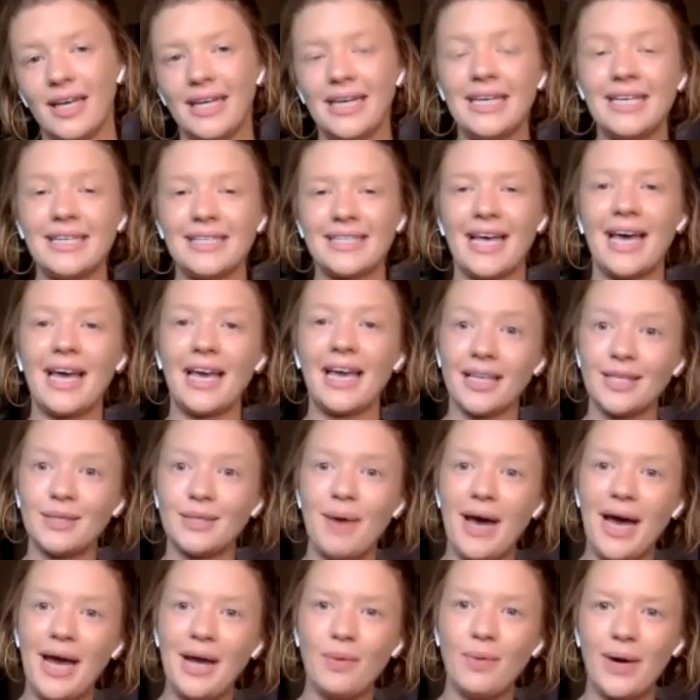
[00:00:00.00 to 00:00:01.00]
he's like, it's
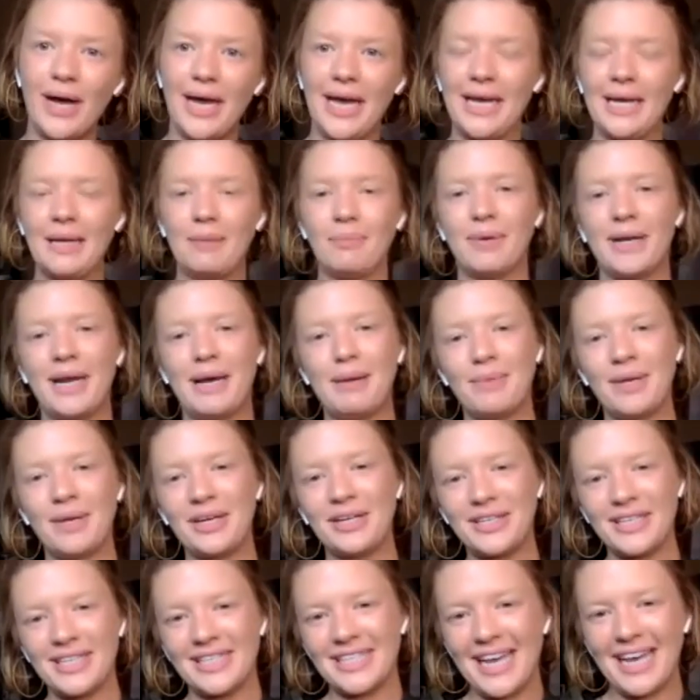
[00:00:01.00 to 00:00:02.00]
my way. But I'm
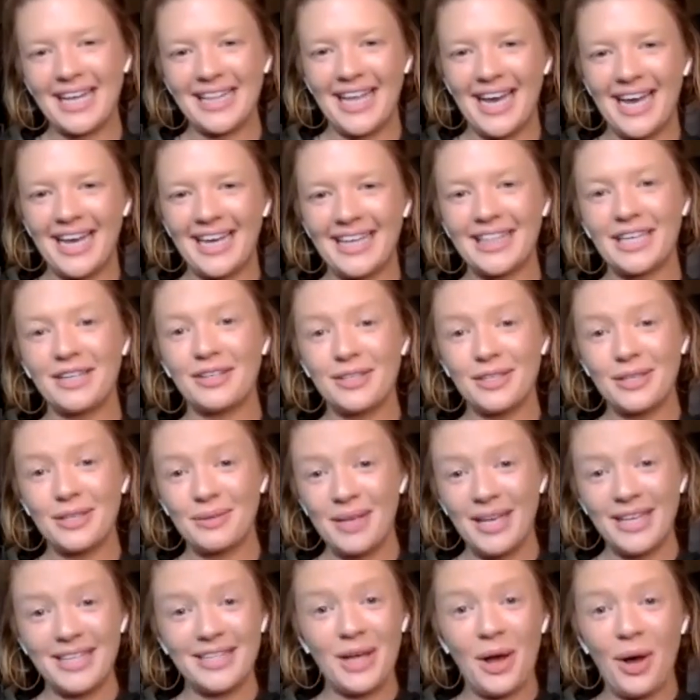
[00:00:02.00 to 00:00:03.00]
here to say, like,
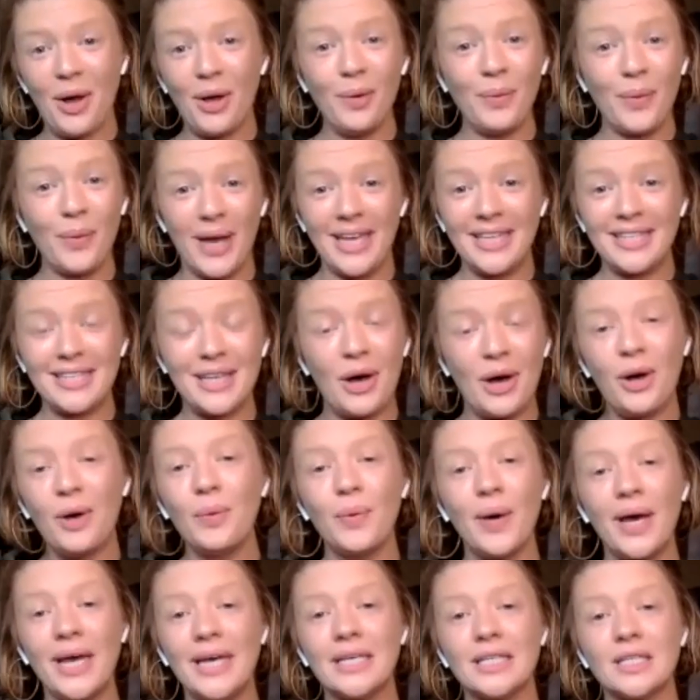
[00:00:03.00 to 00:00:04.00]
it's
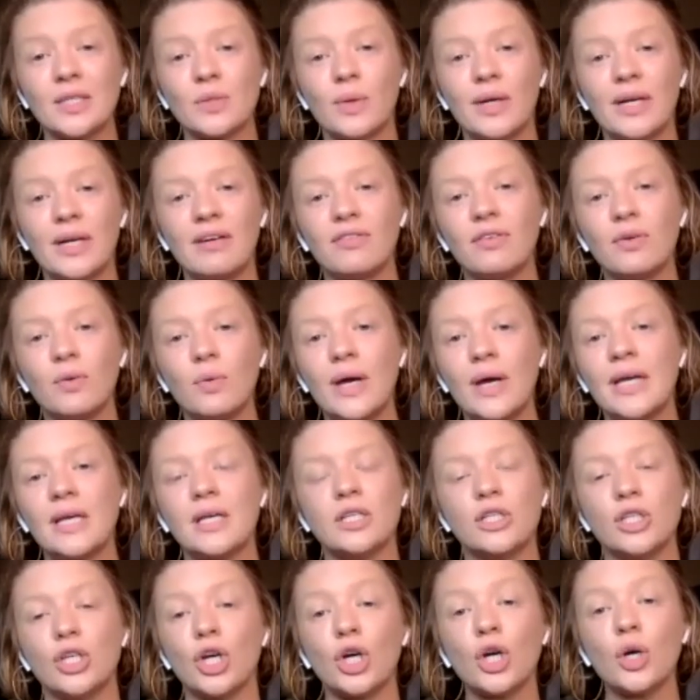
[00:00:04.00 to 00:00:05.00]
always, whatever way
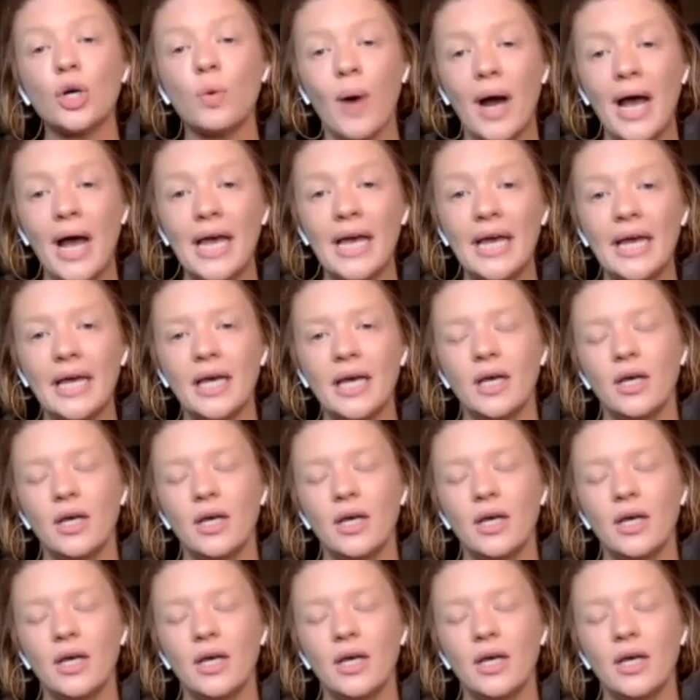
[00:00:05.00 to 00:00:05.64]
is your way.